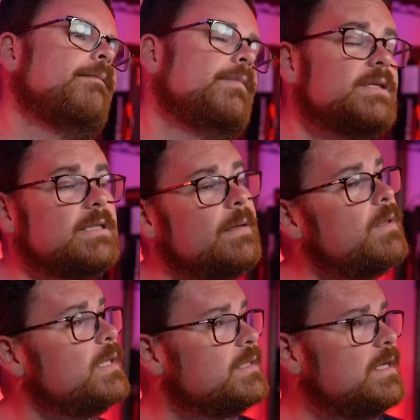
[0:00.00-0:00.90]
This is something
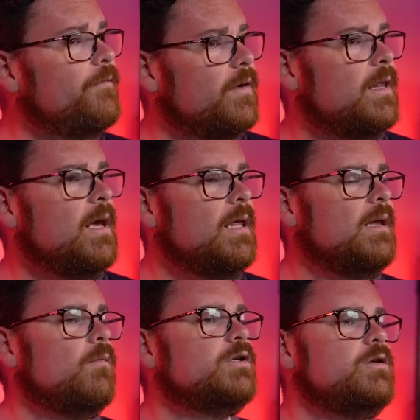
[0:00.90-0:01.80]
that's different
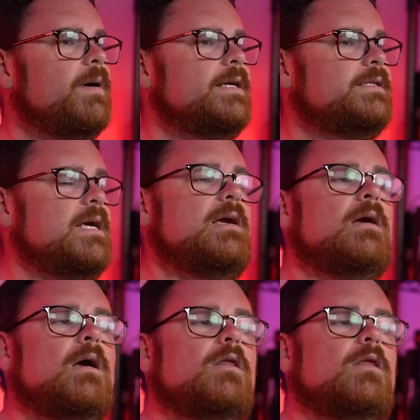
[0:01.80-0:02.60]
than what you might see.